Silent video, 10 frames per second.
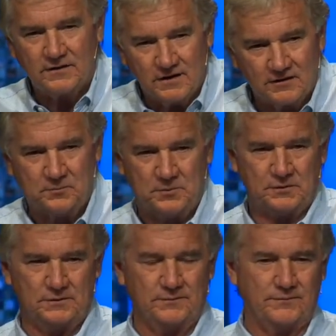gospel.
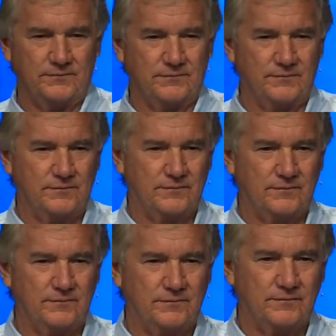
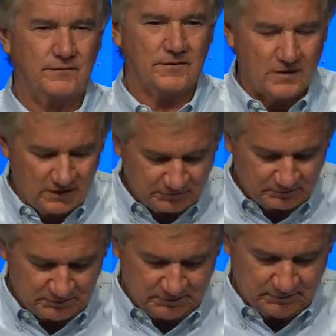The
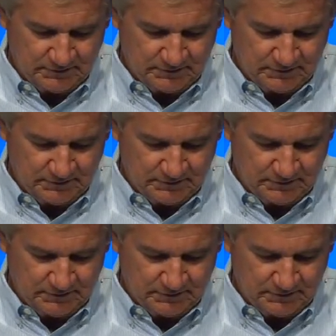gospel.